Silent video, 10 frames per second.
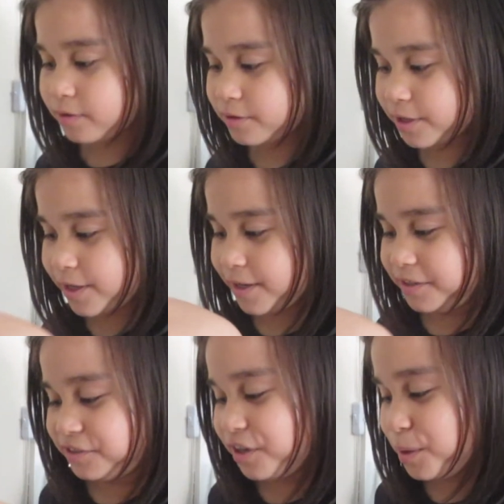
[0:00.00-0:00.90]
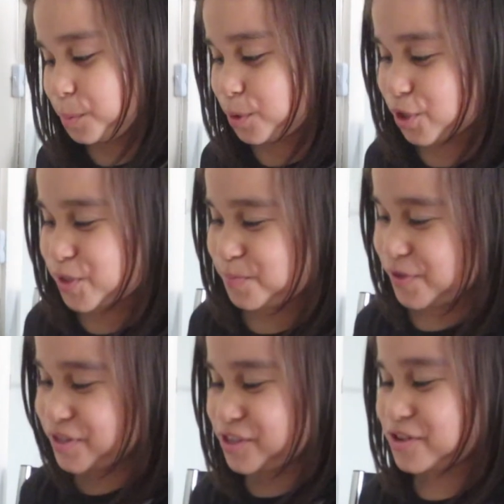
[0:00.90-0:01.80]
Okay, time to
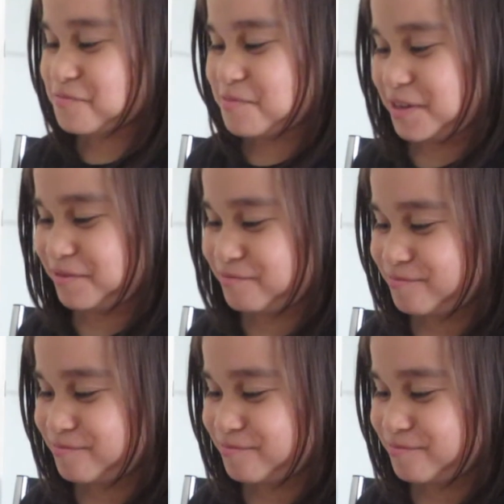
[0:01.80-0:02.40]
spin the wheel.